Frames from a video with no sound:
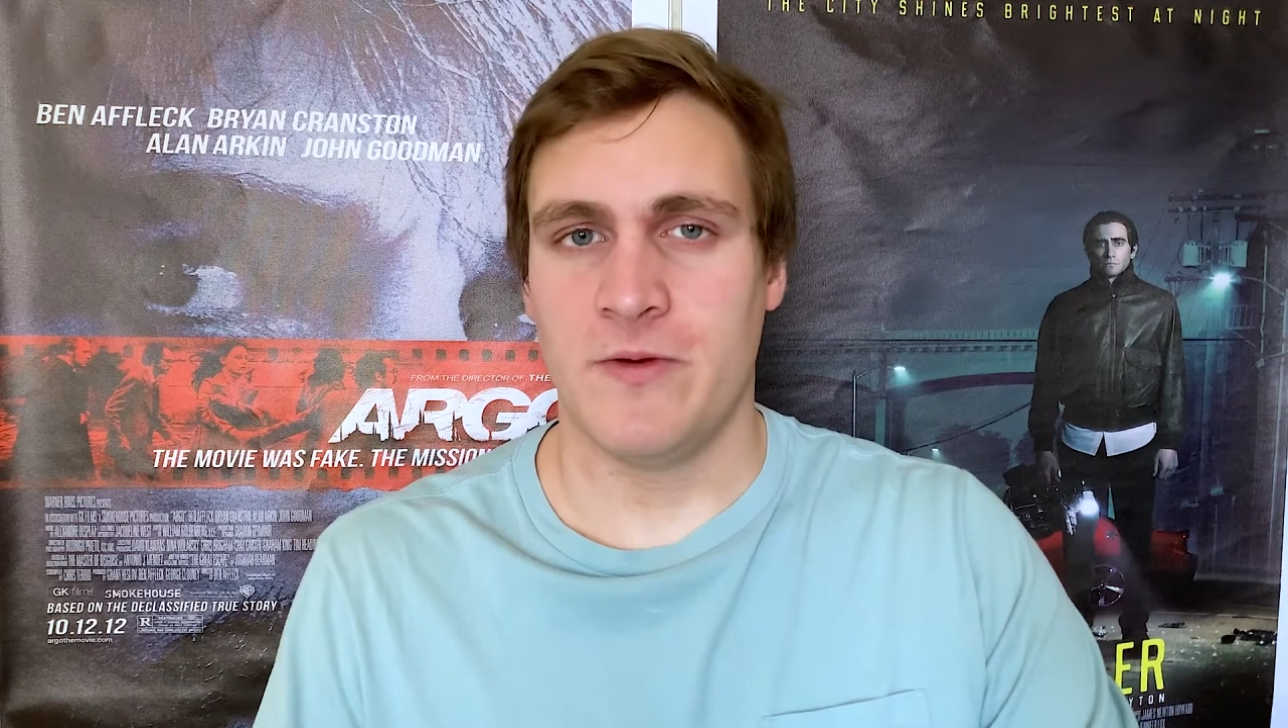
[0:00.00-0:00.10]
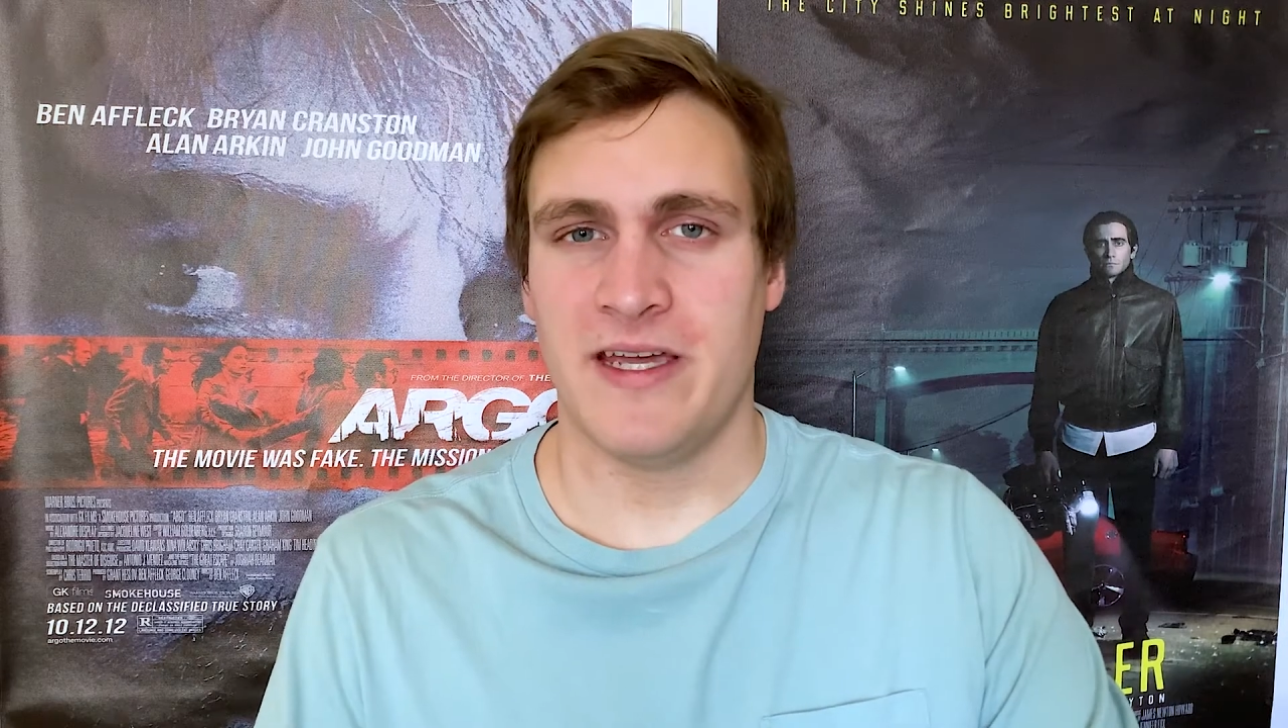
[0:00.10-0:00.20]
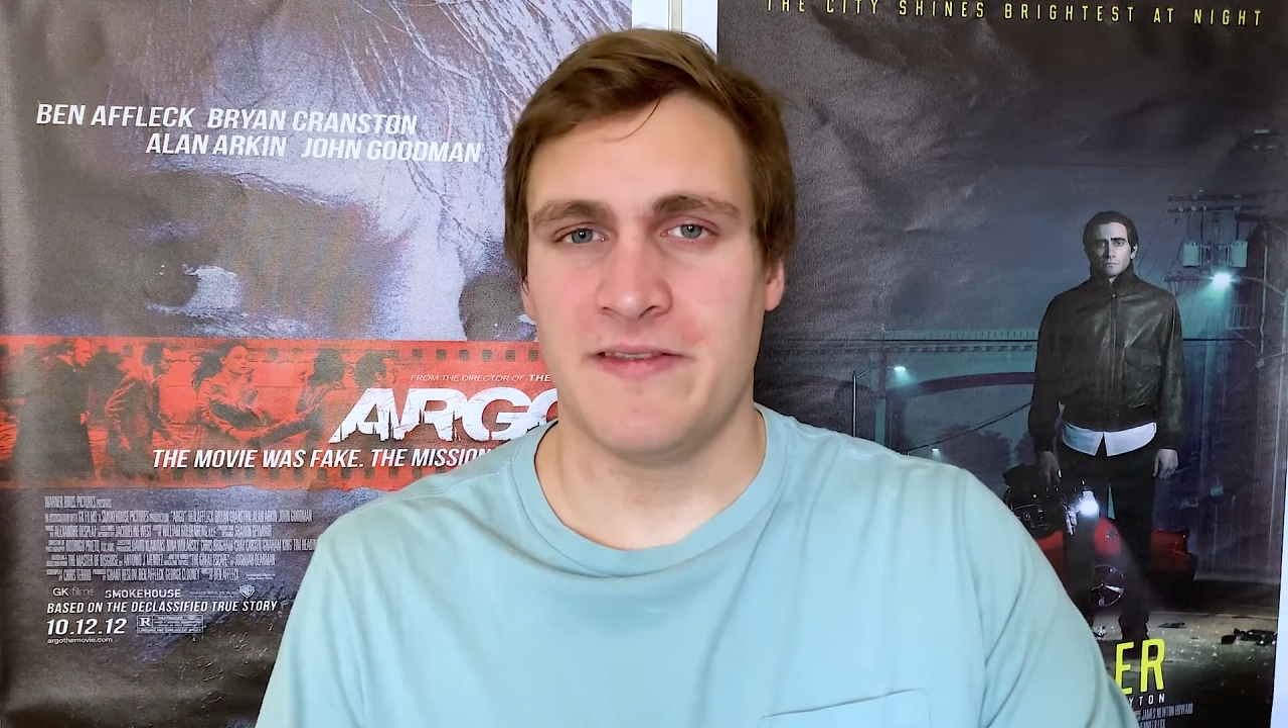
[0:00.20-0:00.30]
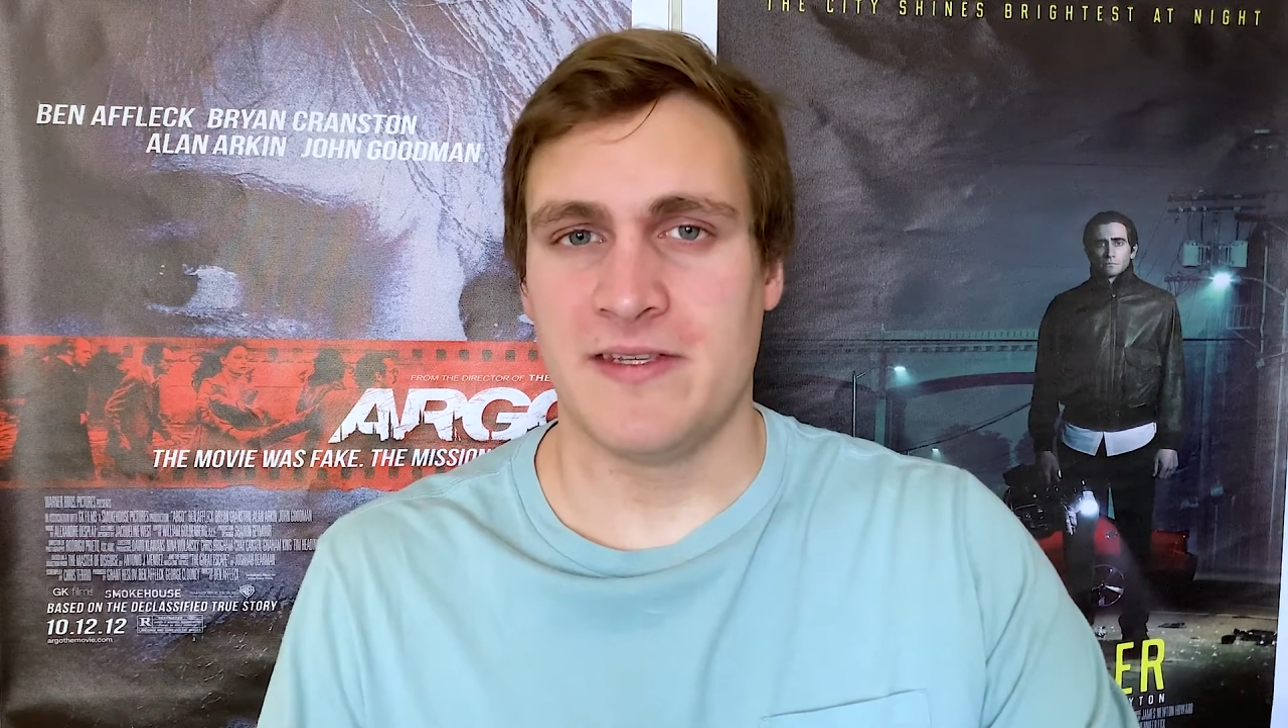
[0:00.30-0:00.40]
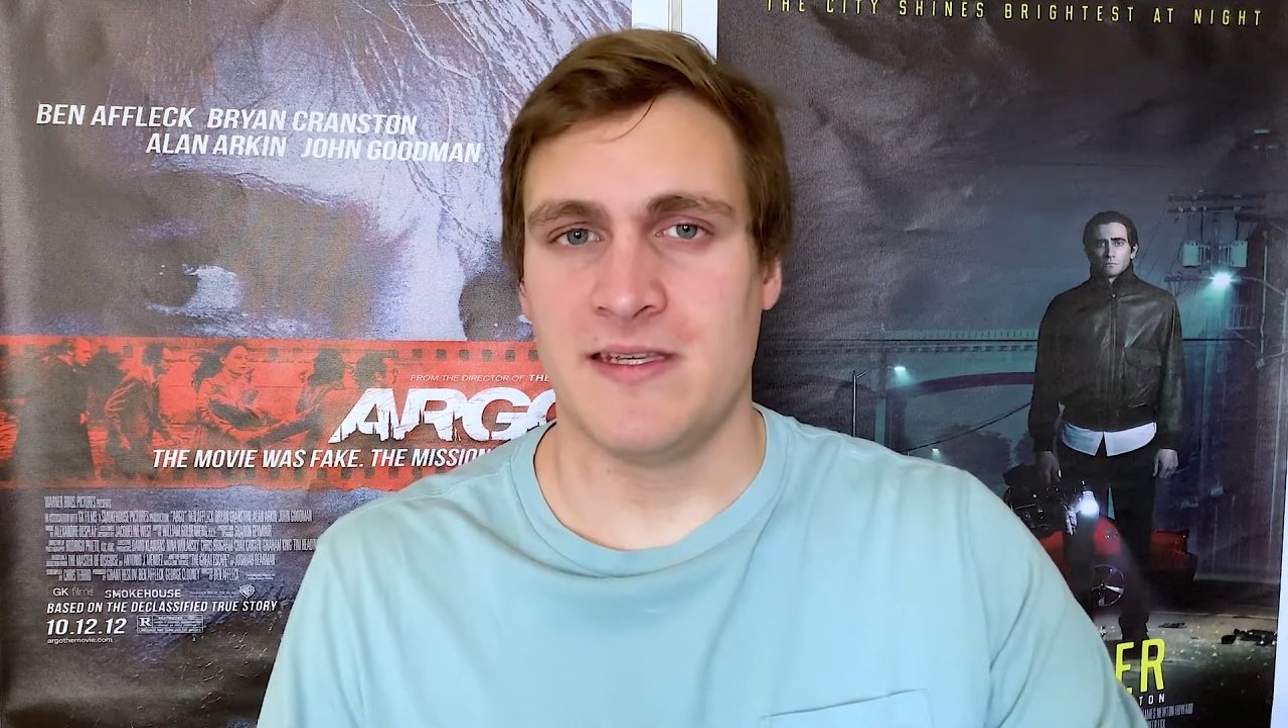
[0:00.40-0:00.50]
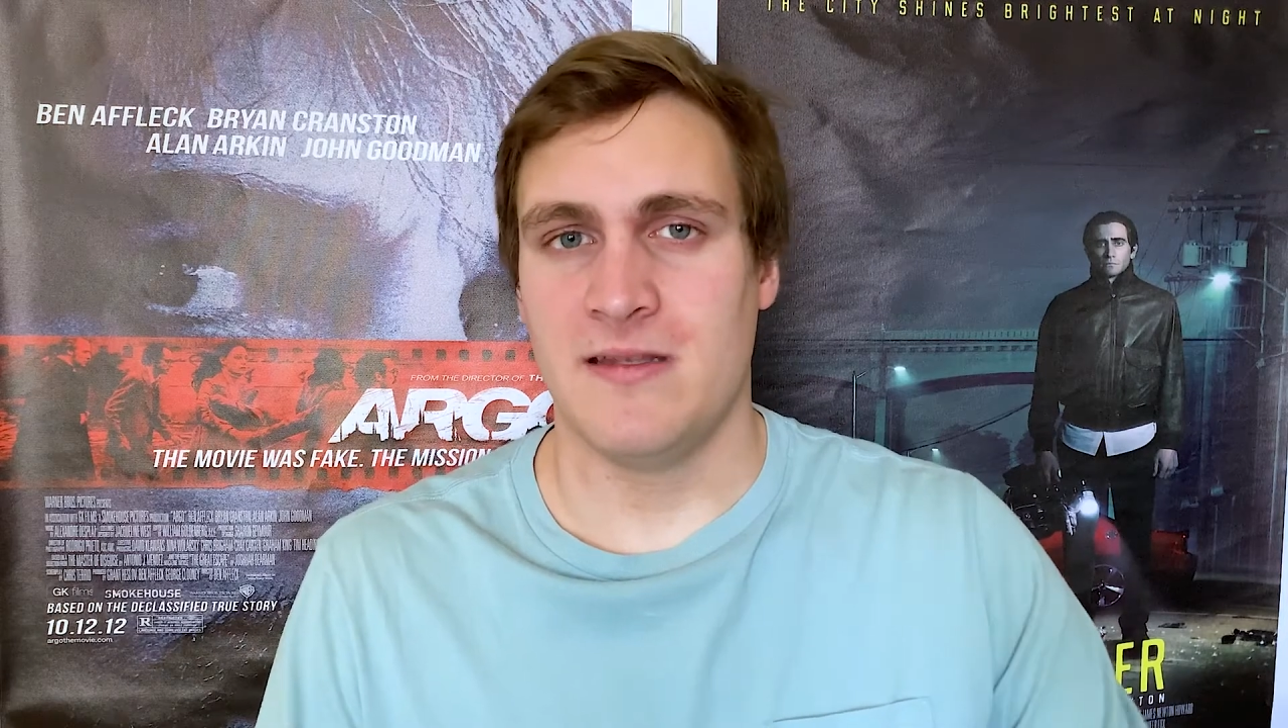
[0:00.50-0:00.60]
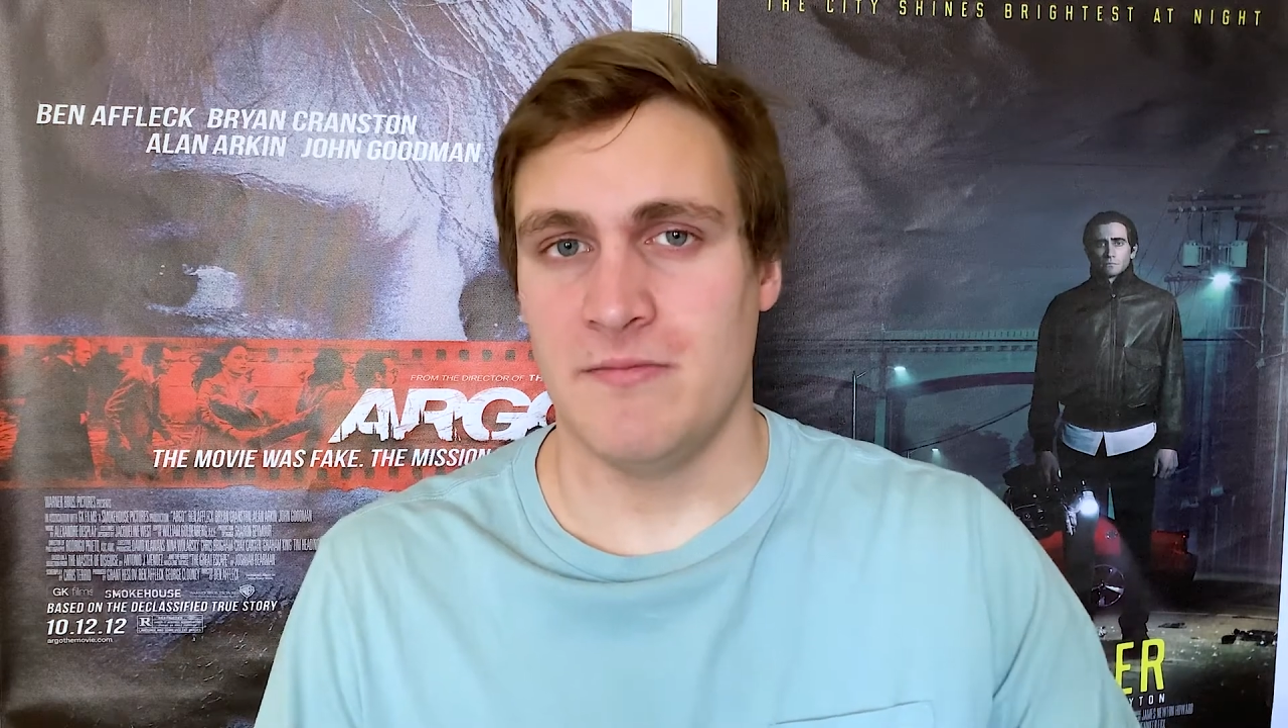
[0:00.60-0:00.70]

We get to see the